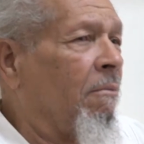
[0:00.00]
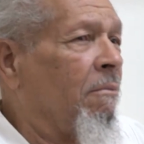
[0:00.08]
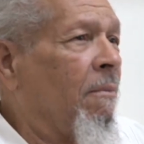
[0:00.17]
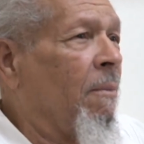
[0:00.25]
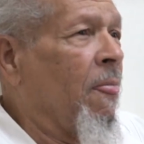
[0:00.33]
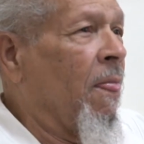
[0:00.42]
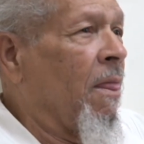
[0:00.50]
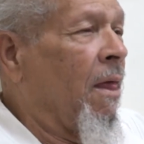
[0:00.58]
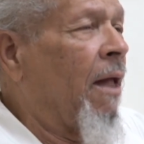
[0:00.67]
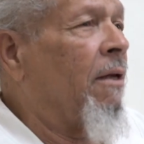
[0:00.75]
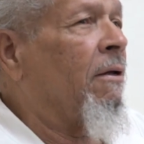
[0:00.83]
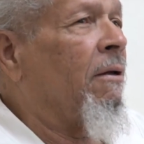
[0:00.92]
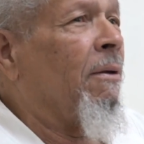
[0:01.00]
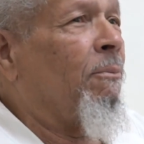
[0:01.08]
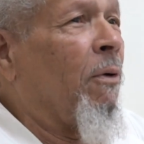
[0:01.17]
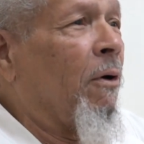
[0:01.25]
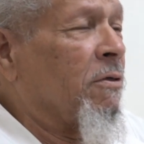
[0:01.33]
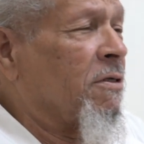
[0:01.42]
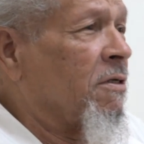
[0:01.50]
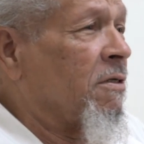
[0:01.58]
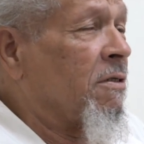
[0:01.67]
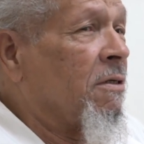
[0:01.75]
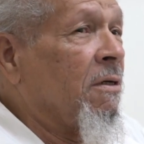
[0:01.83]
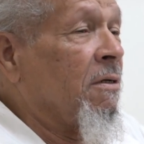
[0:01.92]
Mr. Carson, who we call
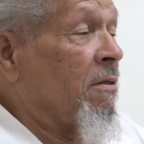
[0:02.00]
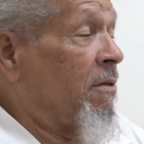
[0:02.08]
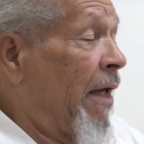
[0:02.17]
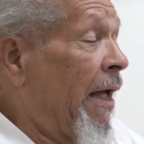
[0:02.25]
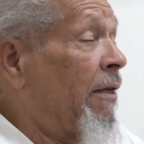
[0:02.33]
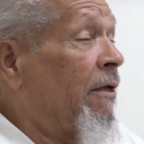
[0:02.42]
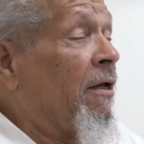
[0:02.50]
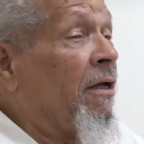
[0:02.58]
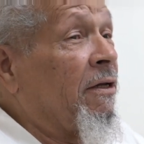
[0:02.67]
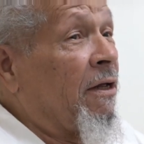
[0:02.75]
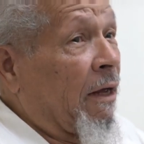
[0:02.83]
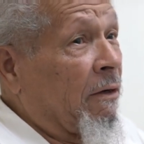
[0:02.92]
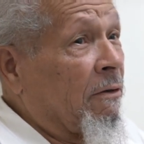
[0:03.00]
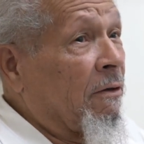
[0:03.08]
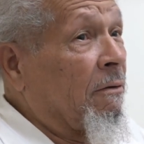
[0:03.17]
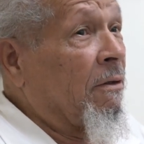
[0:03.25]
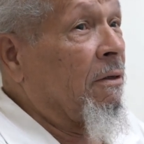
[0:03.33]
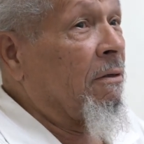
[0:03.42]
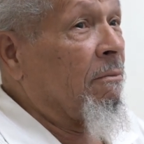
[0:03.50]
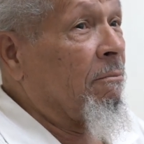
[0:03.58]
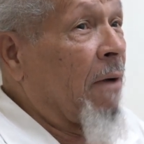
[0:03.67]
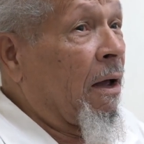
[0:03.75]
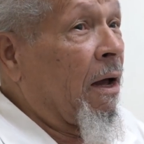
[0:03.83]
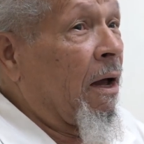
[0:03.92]
Moses affectionately,
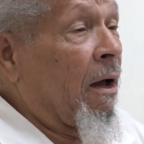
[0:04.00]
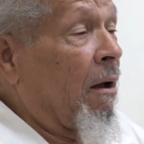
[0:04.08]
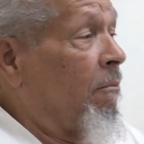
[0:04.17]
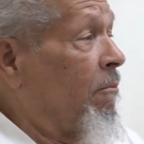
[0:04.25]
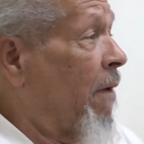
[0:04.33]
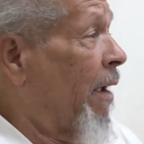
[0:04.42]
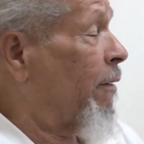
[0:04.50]
and his